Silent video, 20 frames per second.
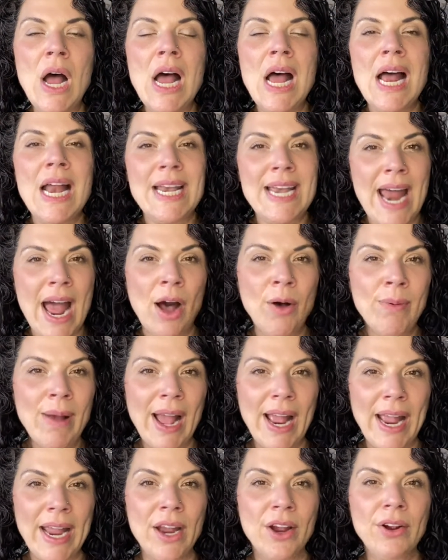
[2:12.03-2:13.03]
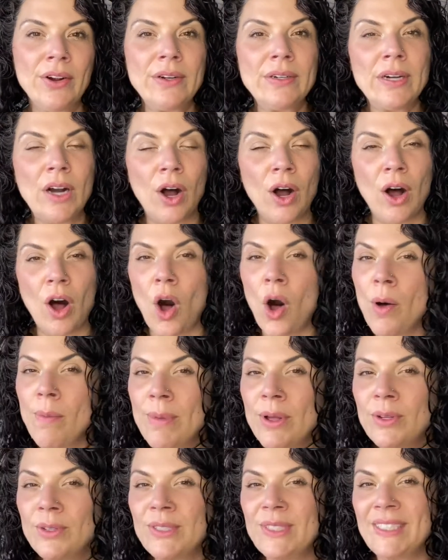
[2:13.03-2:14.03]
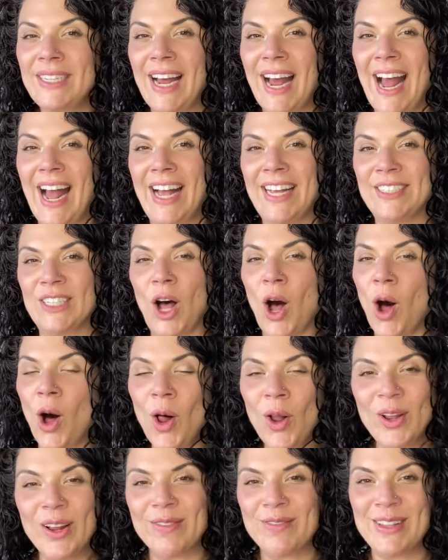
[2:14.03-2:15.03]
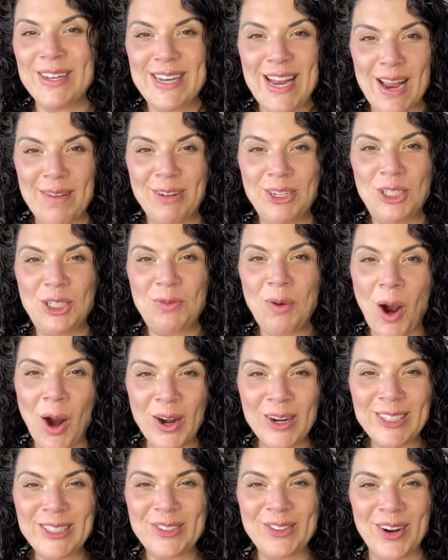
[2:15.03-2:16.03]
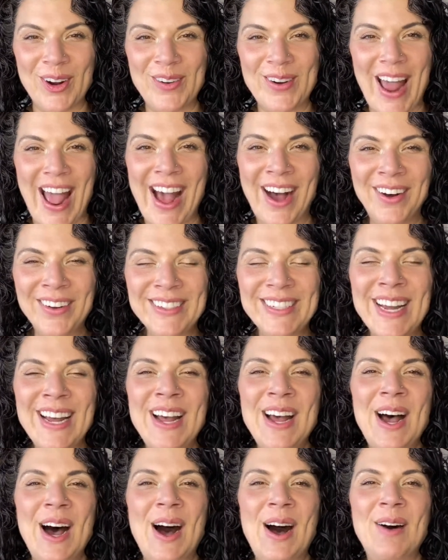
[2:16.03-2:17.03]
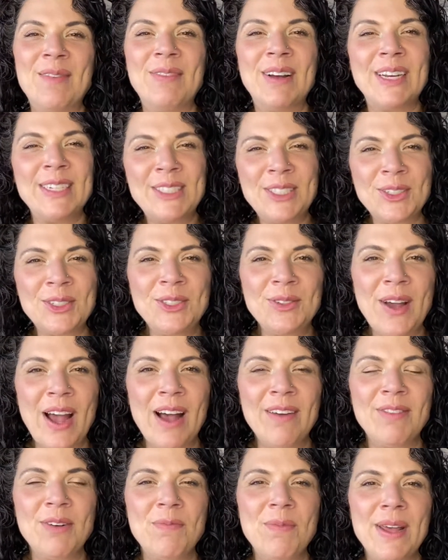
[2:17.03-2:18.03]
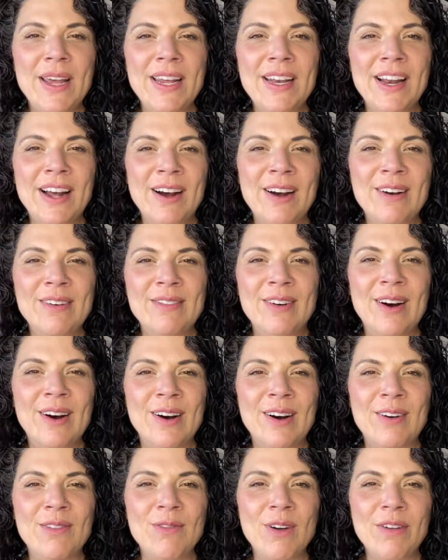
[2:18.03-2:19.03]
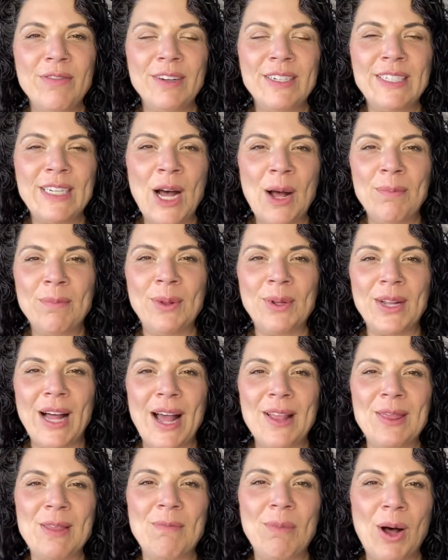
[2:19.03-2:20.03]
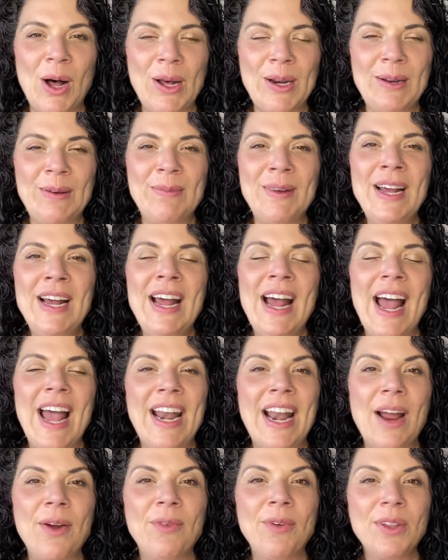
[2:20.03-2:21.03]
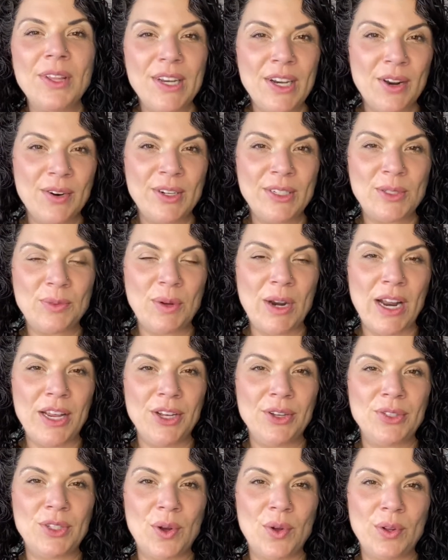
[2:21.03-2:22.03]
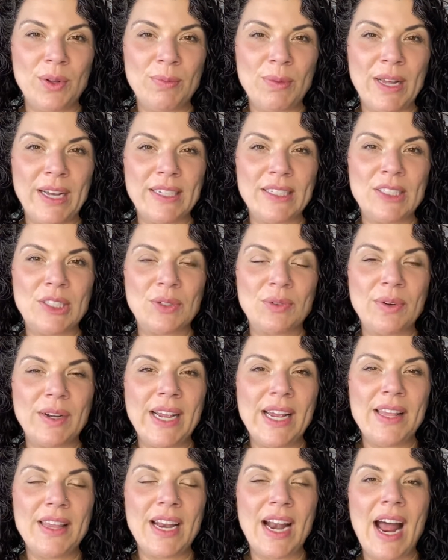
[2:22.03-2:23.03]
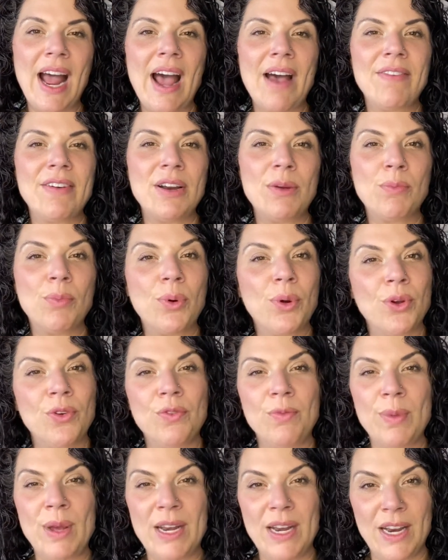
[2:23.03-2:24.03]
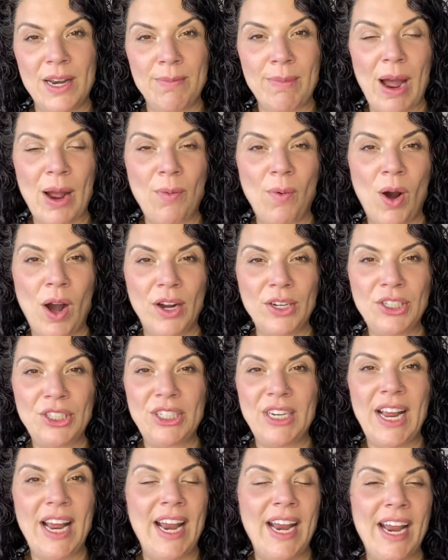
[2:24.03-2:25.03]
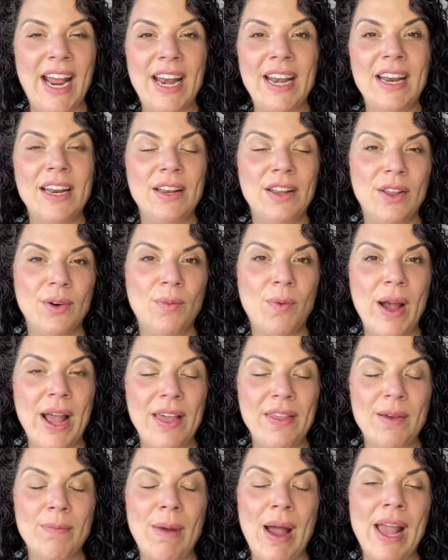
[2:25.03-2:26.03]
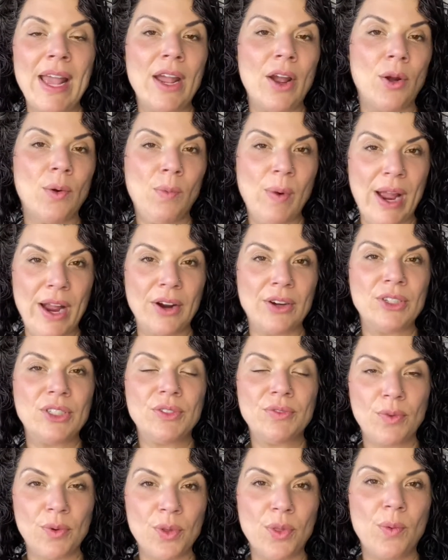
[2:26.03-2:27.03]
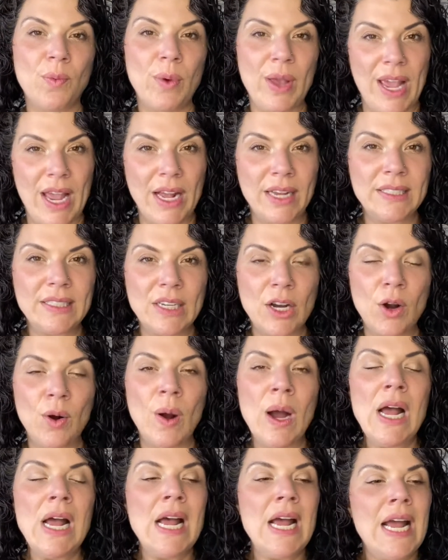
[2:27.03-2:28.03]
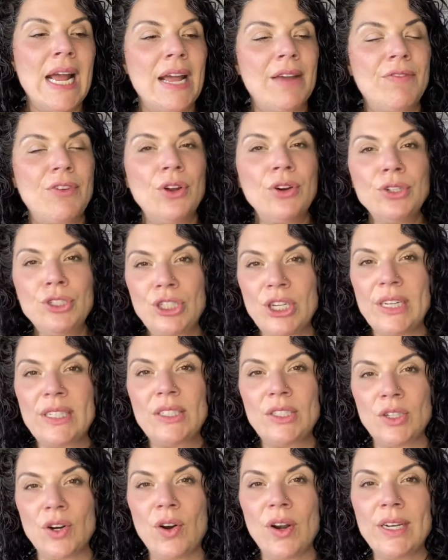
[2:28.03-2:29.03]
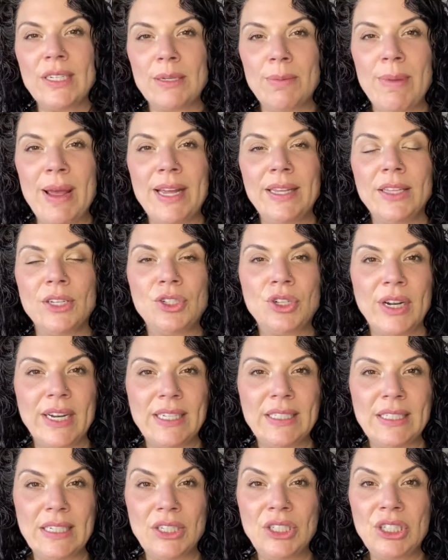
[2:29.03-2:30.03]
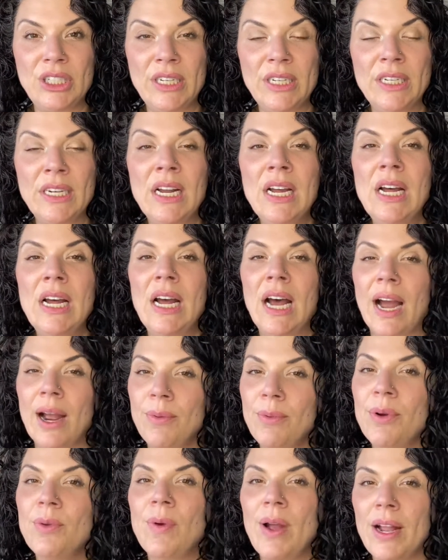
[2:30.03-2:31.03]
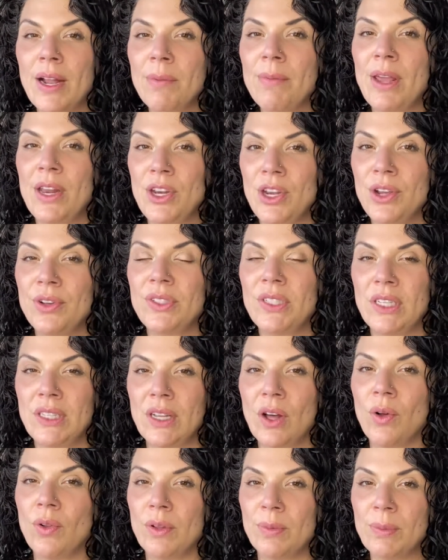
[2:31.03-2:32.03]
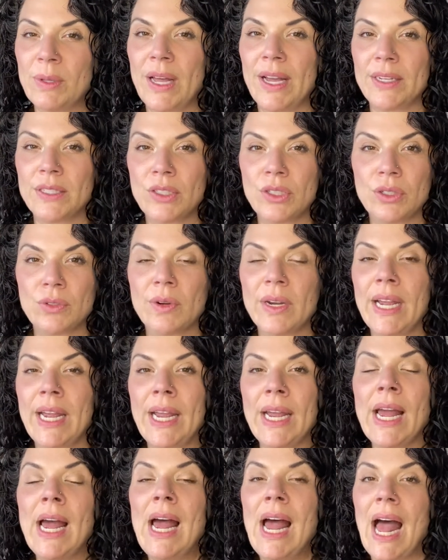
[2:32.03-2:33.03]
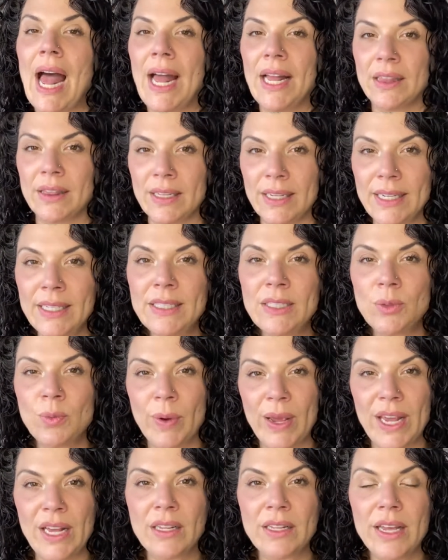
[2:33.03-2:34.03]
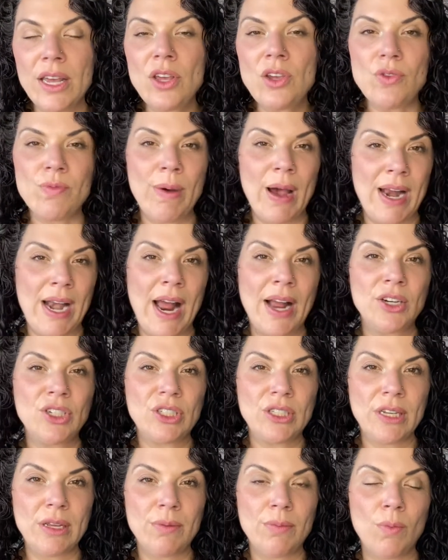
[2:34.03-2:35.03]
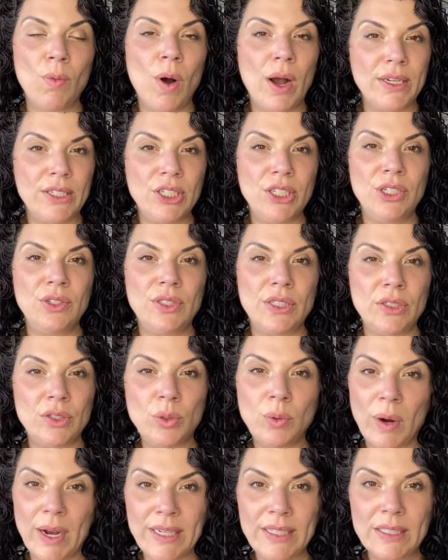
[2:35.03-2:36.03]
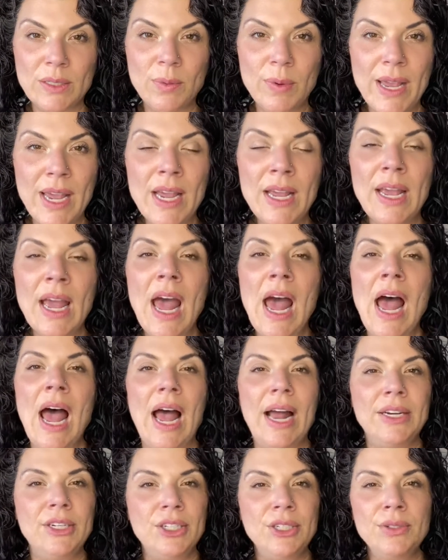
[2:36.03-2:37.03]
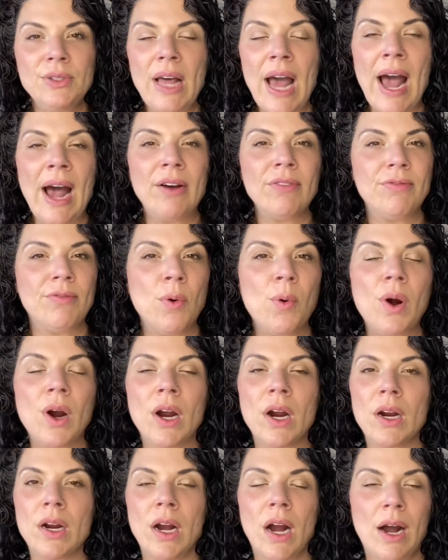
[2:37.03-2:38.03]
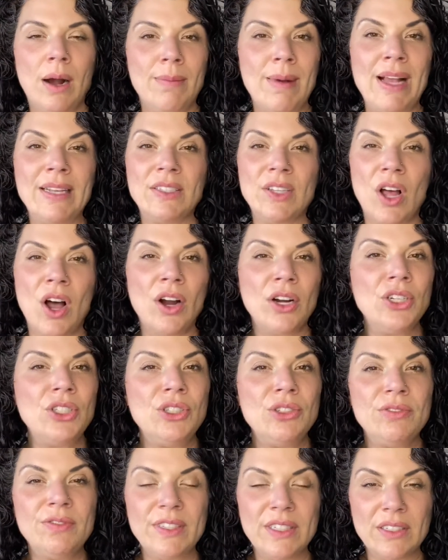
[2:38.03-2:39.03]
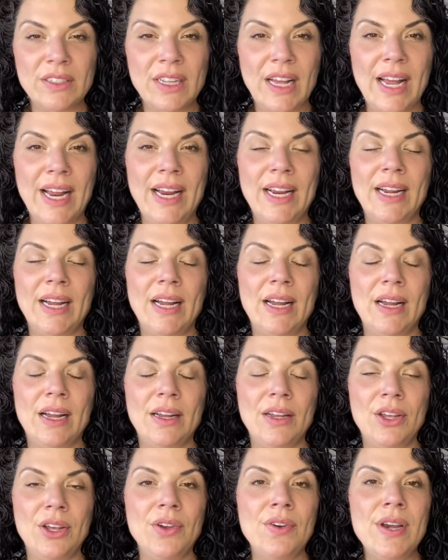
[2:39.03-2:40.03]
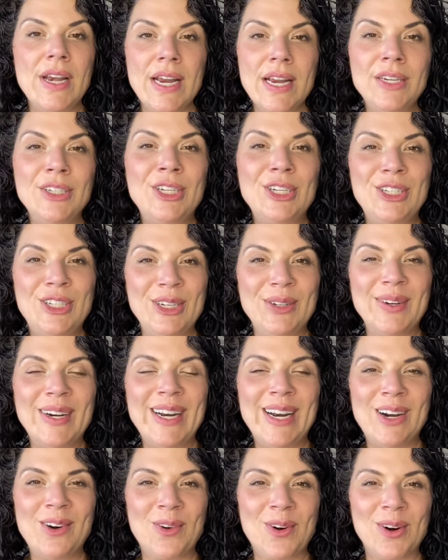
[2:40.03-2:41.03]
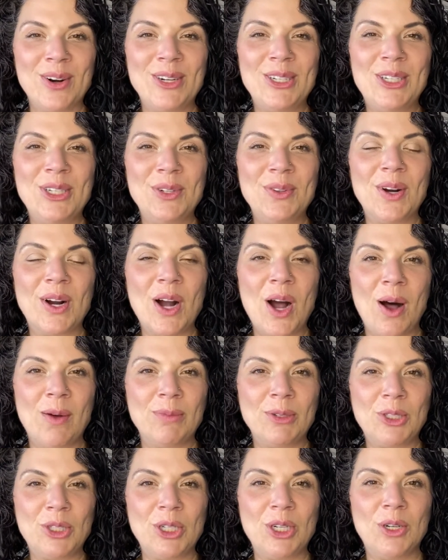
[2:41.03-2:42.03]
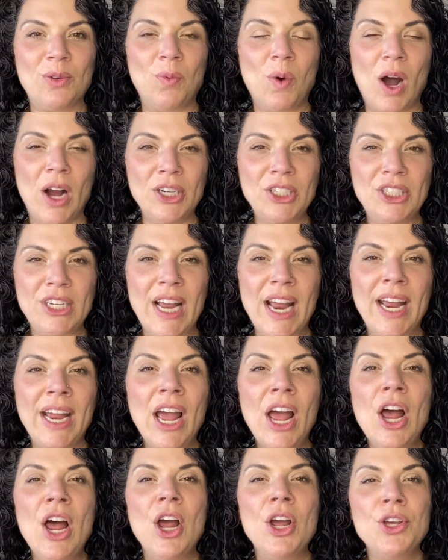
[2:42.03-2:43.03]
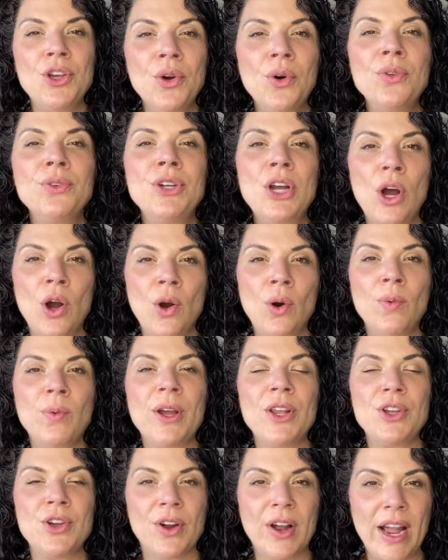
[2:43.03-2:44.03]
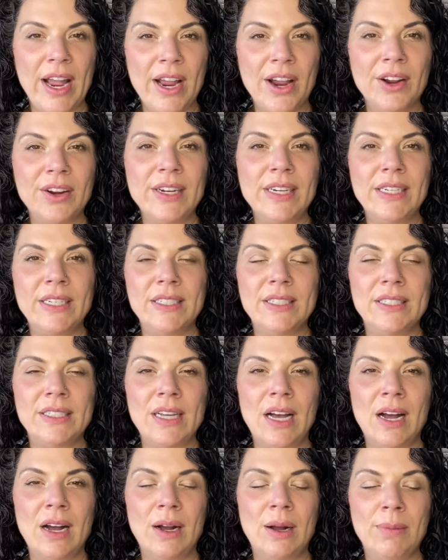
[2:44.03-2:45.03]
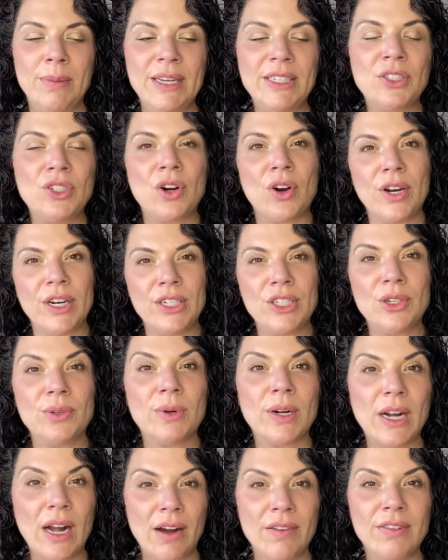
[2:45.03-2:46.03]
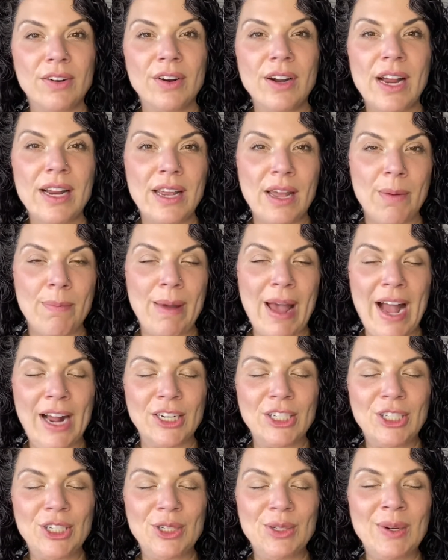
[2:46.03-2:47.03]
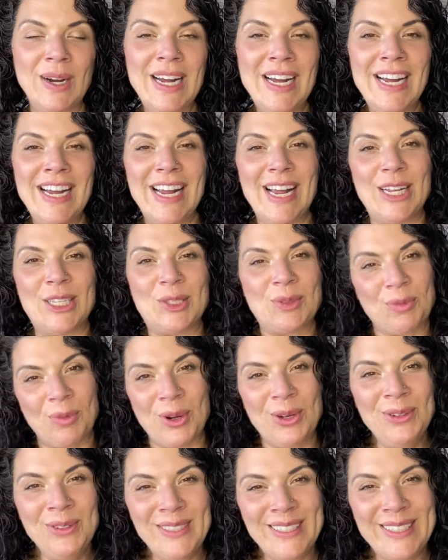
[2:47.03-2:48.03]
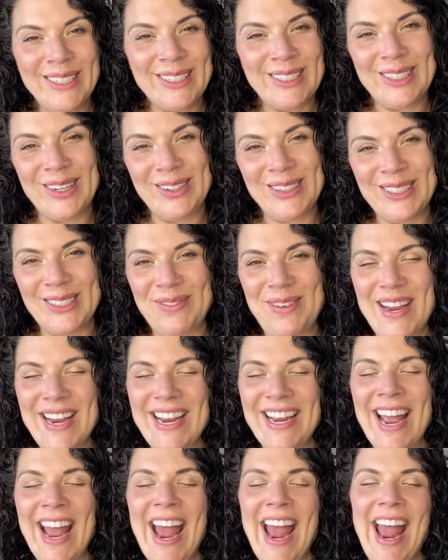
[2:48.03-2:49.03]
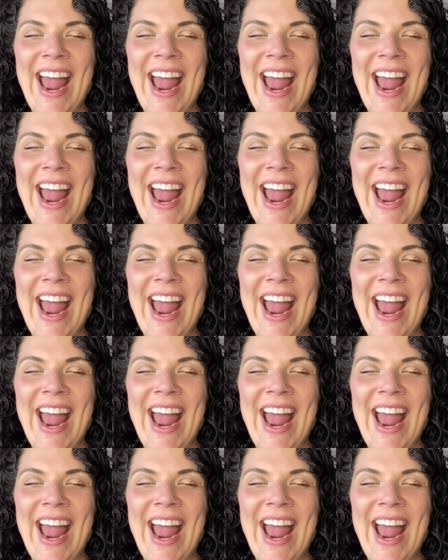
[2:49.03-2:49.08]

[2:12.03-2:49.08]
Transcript: now my hair almost has all of the damaged parts grown out, but I still do have a bit of a rough and tumble at the bottom. And I really notice when I use Olaplex 3 that I have an improvement in my wash day and in the way that my hair wears for the week. So if you're just starting to make the transition, I would recommend using the Olaplex 3 at least weekly. You might actually want to use it twice a week, and do that for as long as you feel like you need to do it in order to accomplish a good wash day. You'll know when your hair is starting to recover and get back to its roots, so to speak.